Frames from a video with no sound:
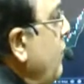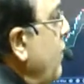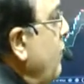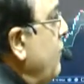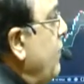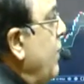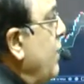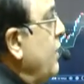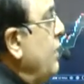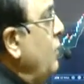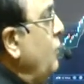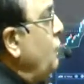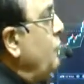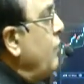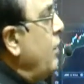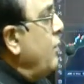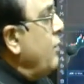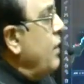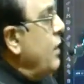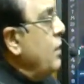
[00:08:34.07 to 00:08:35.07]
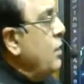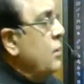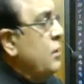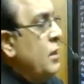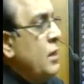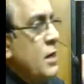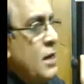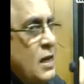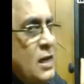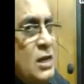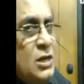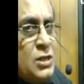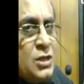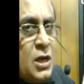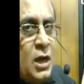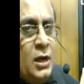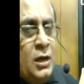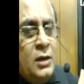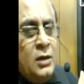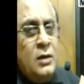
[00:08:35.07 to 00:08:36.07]
we have done is, we have done it the daily
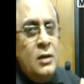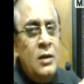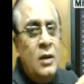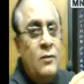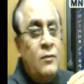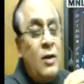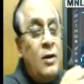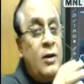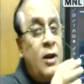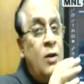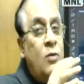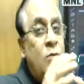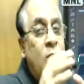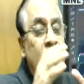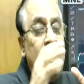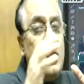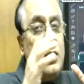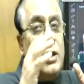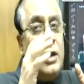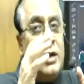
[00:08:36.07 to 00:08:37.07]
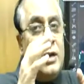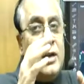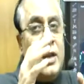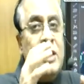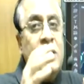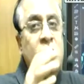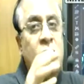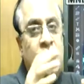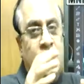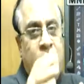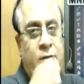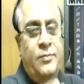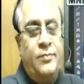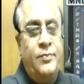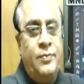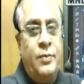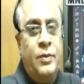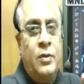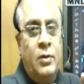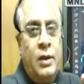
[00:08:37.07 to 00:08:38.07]
chart. We have done only on a 10-3.
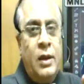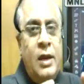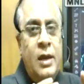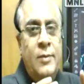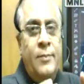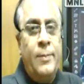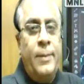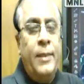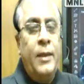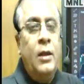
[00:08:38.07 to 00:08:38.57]
Okay.